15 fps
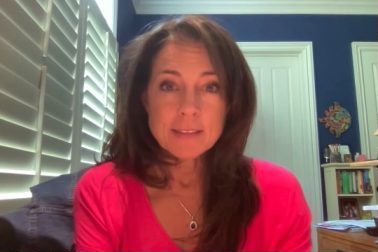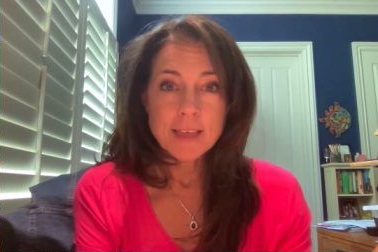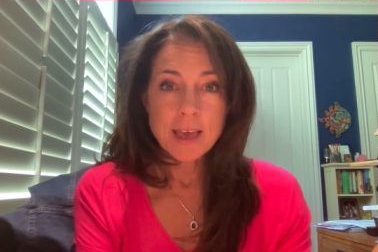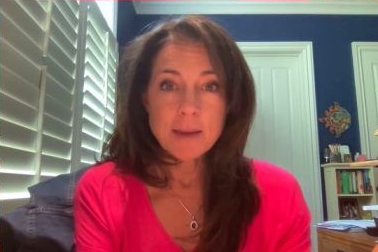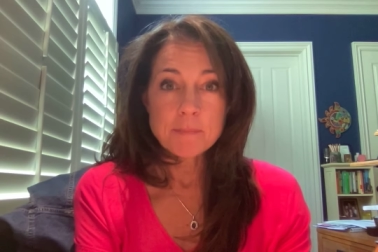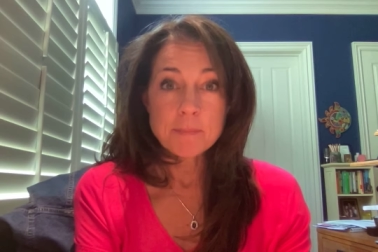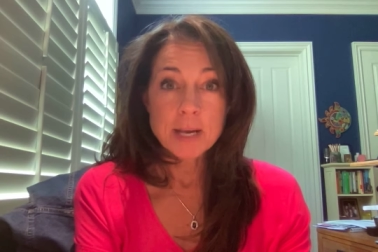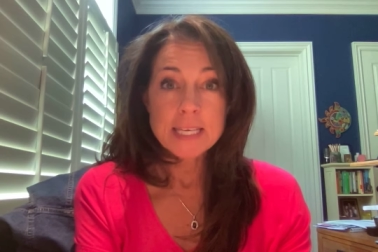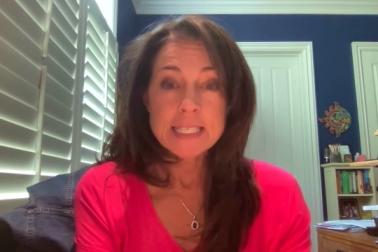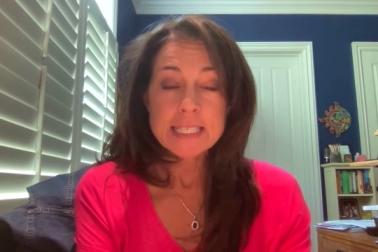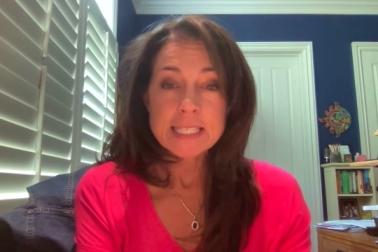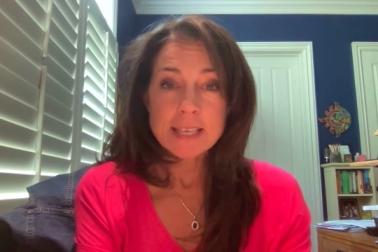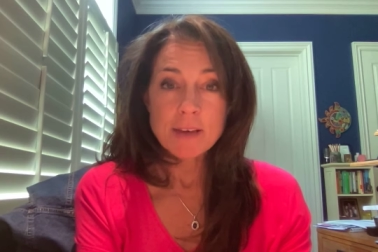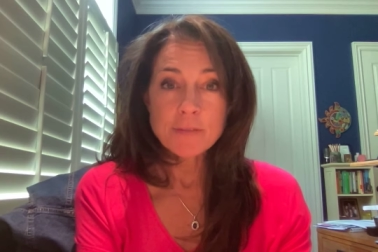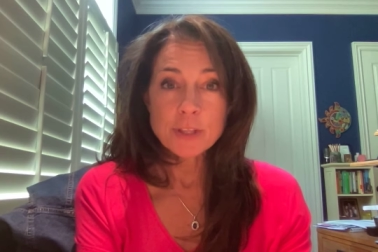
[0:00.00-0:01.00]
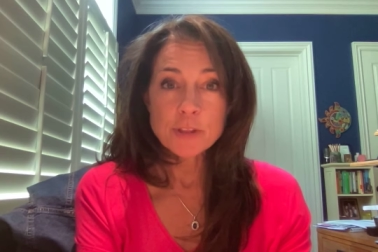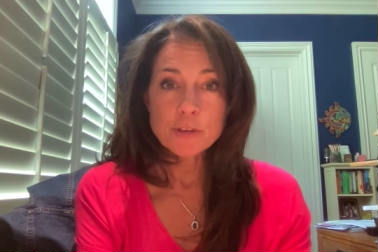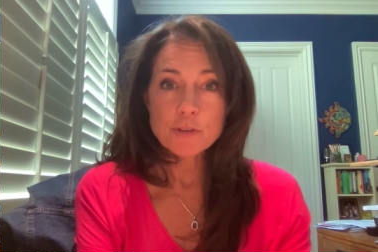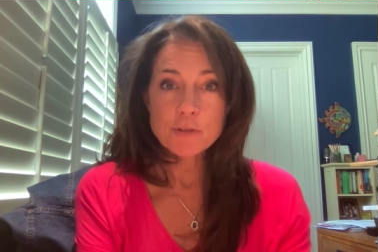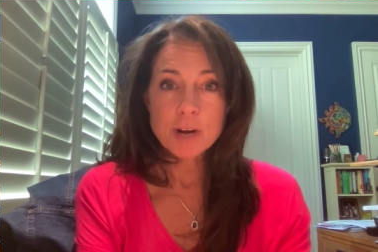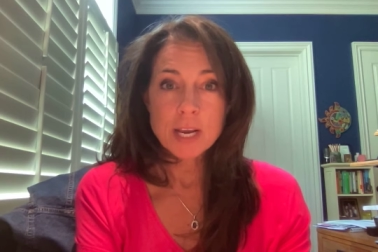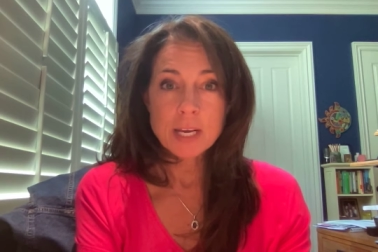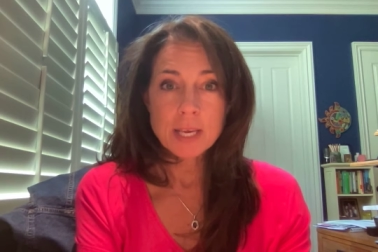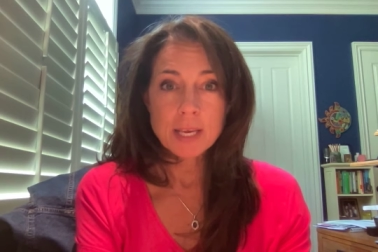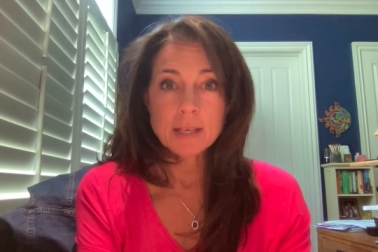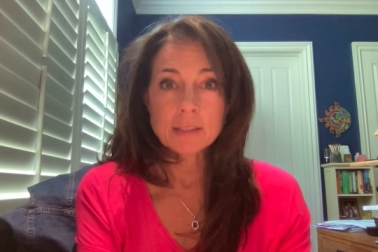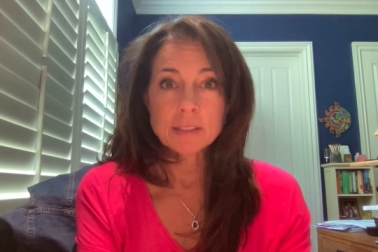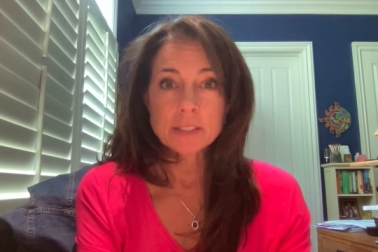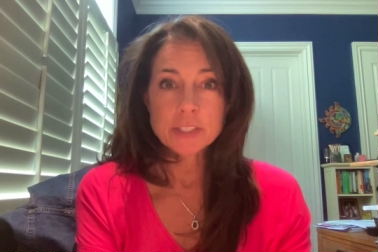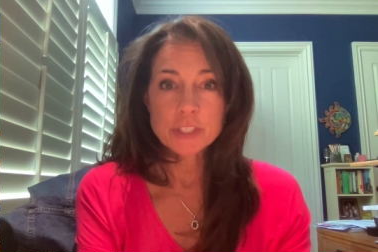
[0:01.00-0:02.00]
that my seventh grade
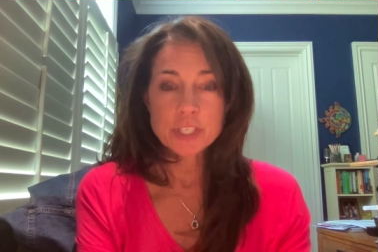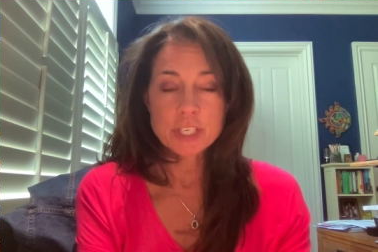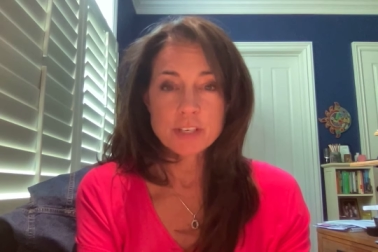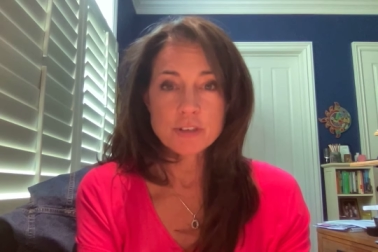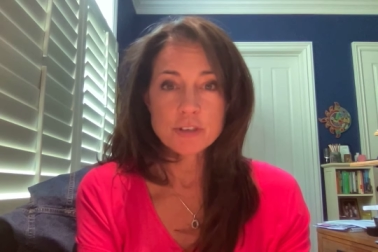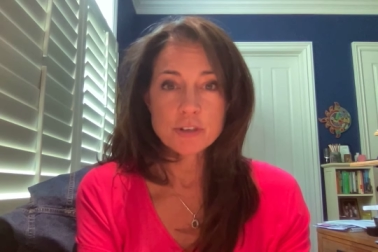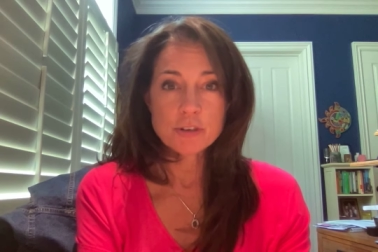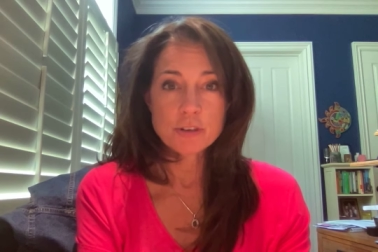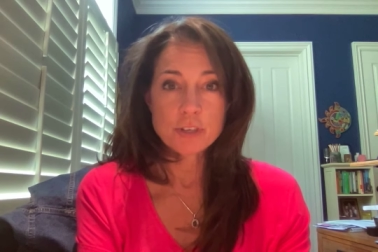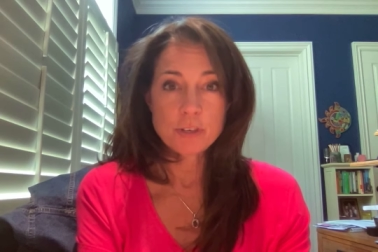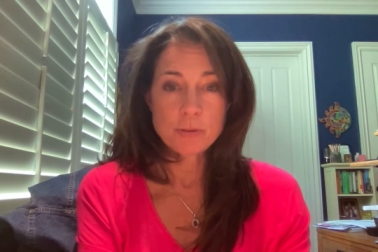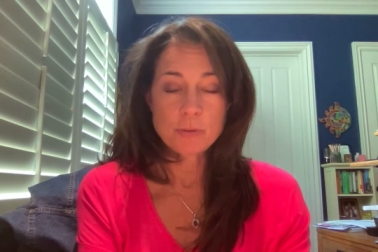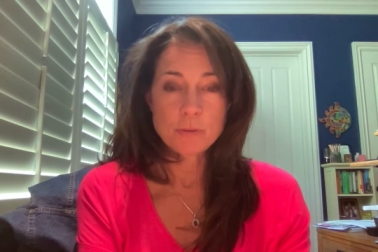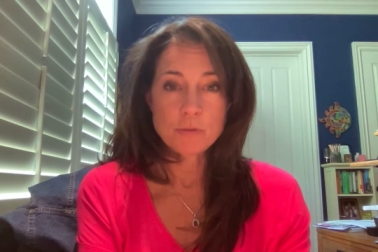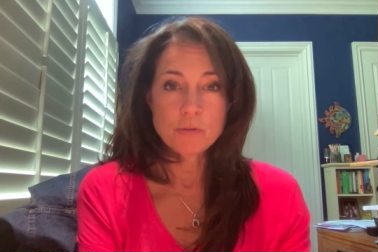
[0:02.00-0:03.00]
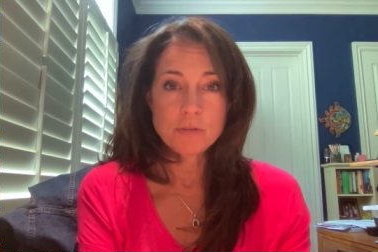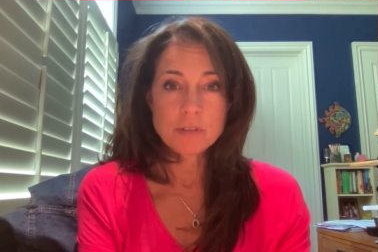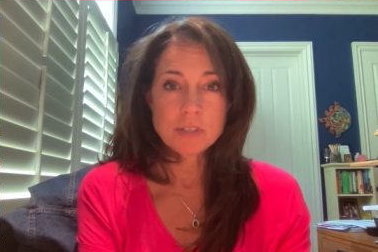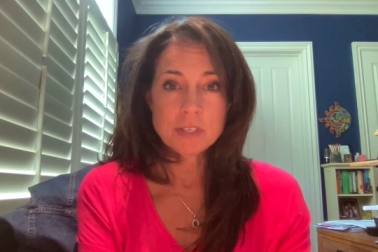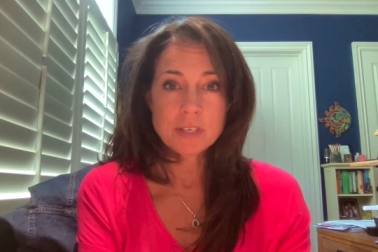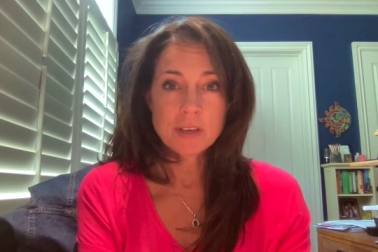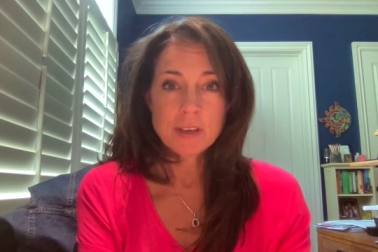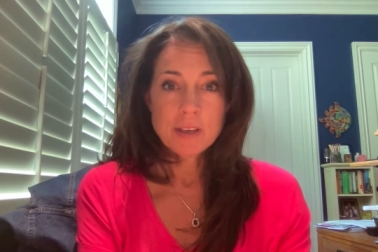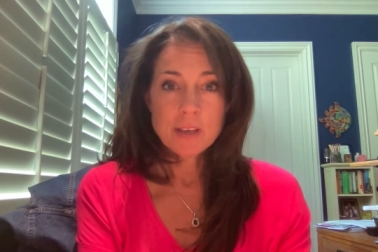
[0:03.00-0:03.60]
English teacher used